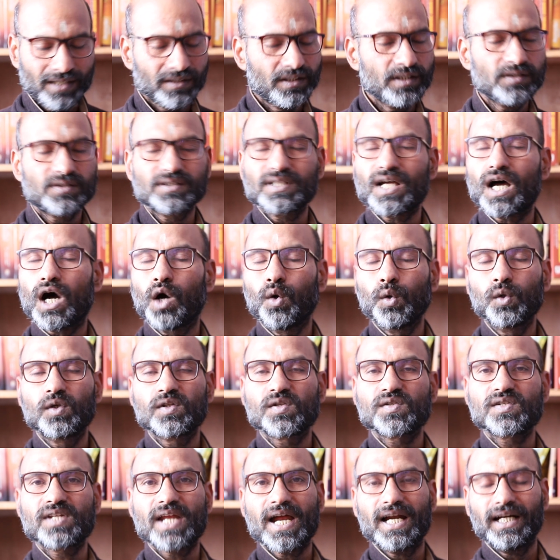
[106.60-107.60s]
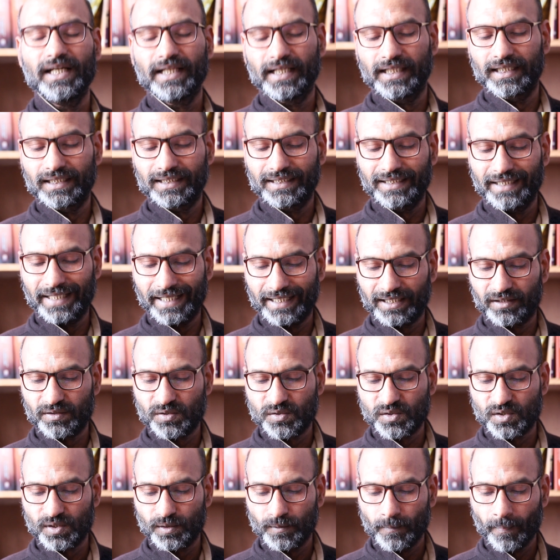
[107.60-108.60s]
This outstanding
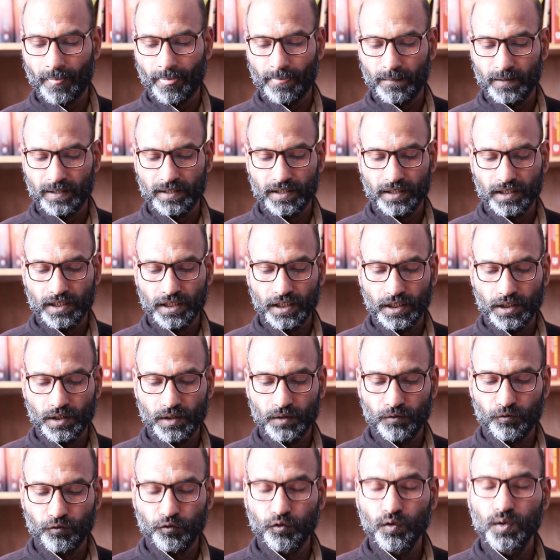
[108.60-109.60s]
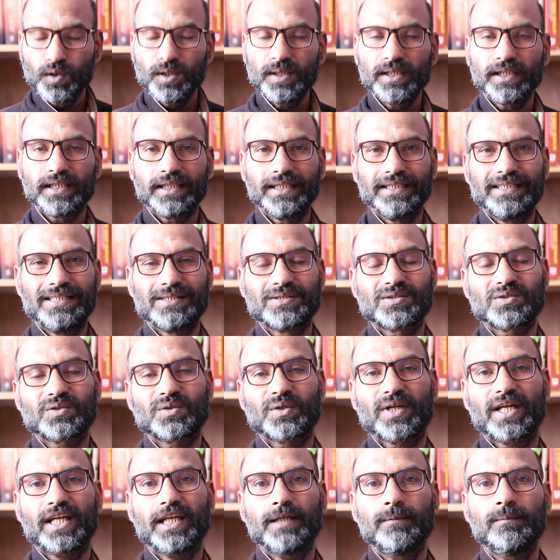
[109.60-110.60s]
text fully
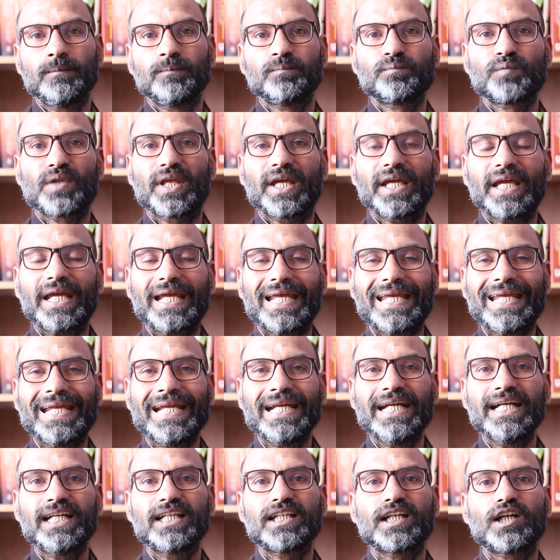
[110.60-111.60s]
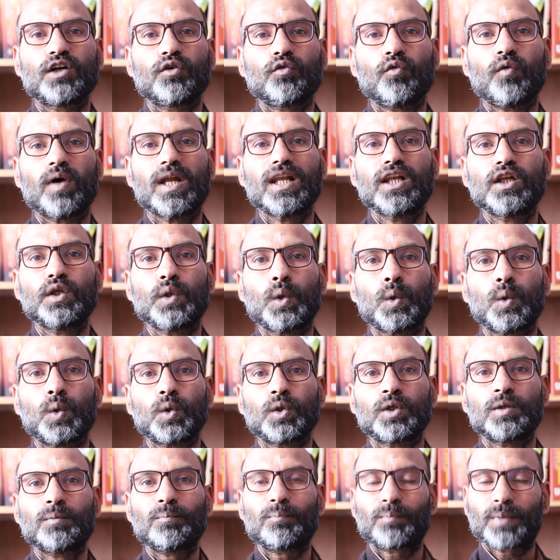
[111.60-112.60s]
describes 8
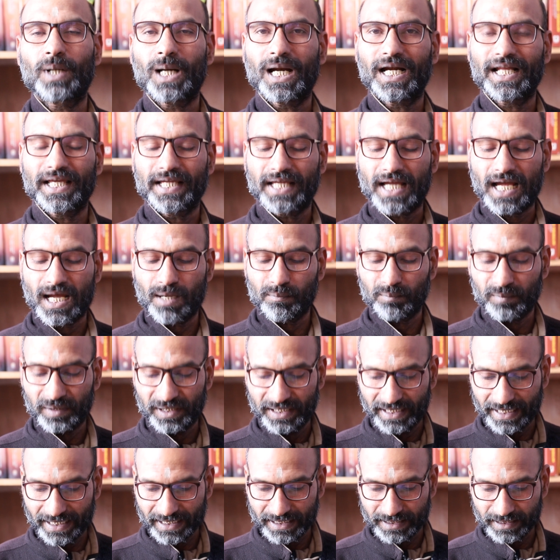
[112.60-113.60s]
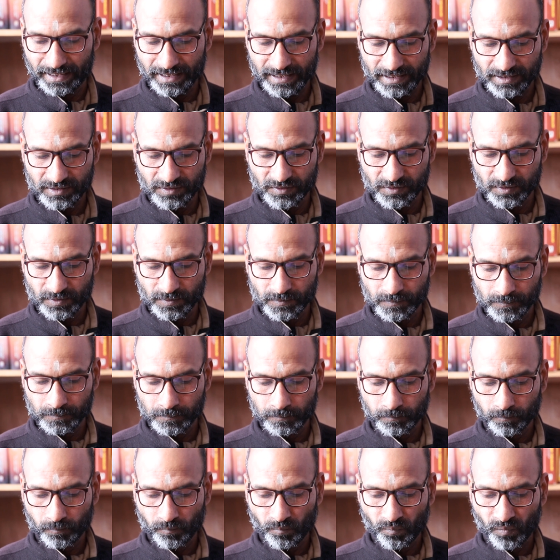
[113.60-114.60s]
well-known pranayama techniques,
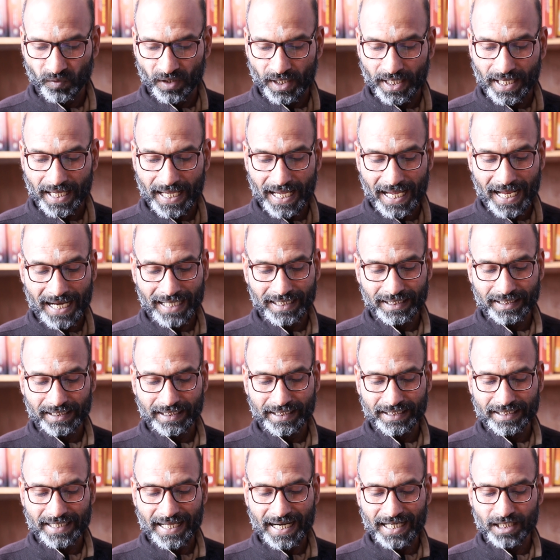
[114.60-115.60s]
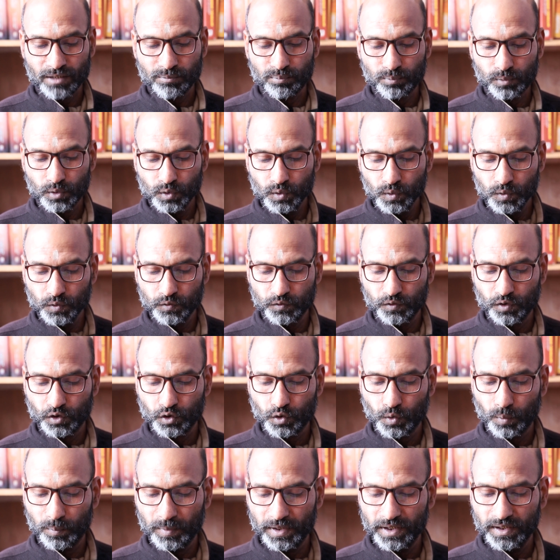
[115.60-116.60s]
and it had
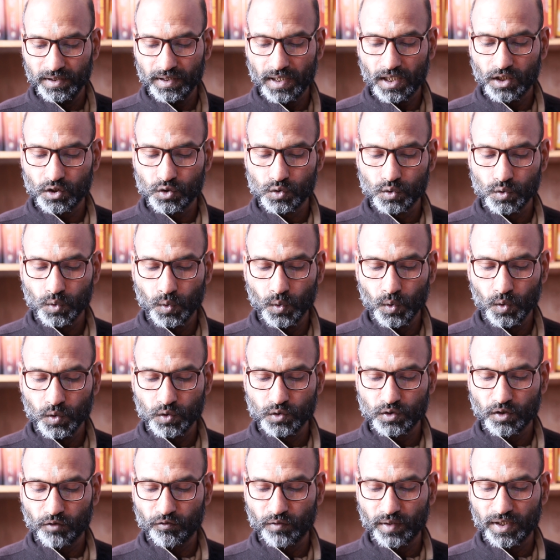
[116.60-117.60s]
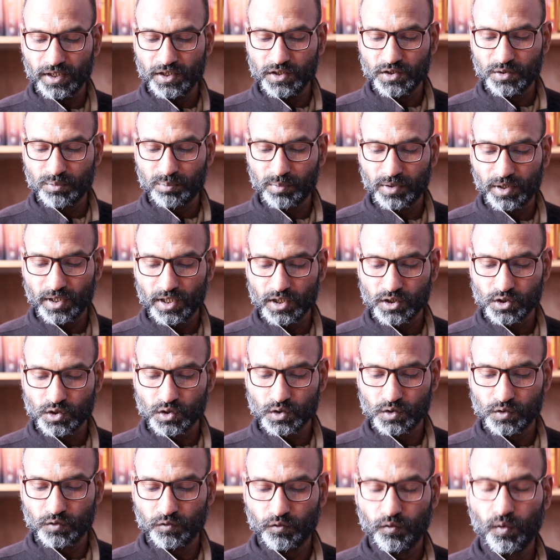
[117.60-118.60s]
proved to be a source of
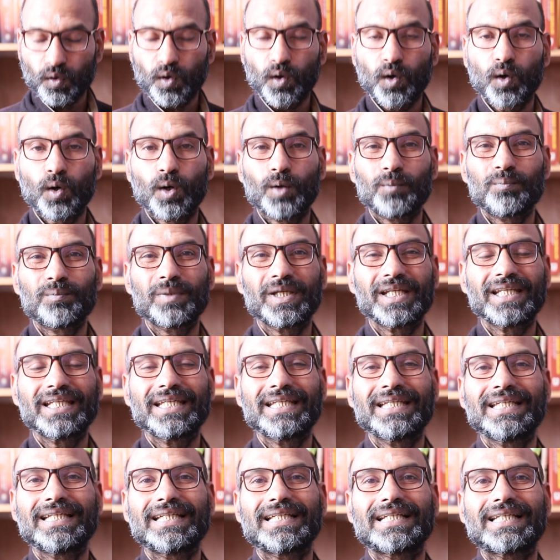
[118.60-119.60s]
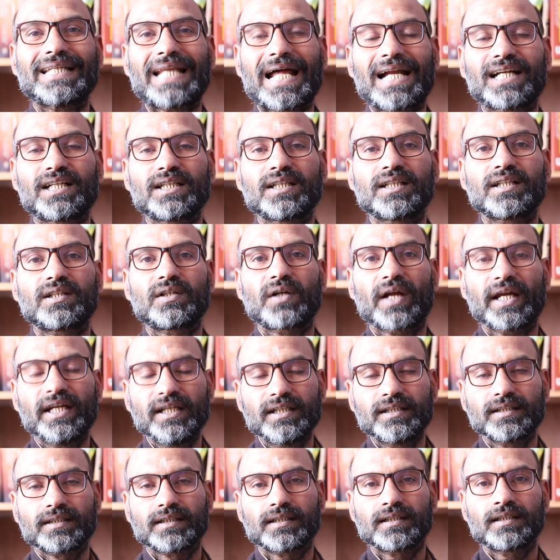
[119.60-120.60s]
inspiration for many later
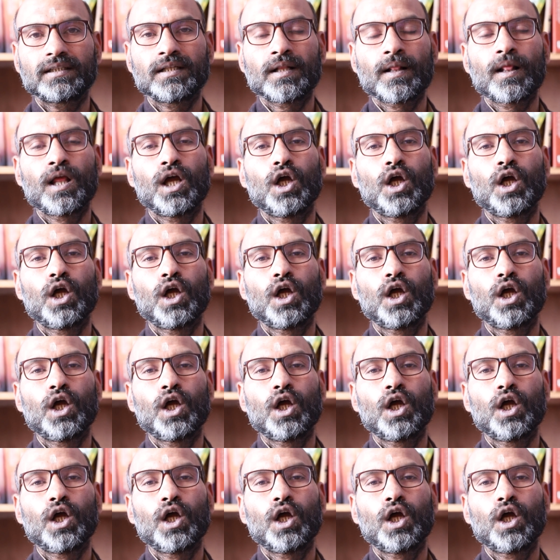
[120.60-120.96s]
writers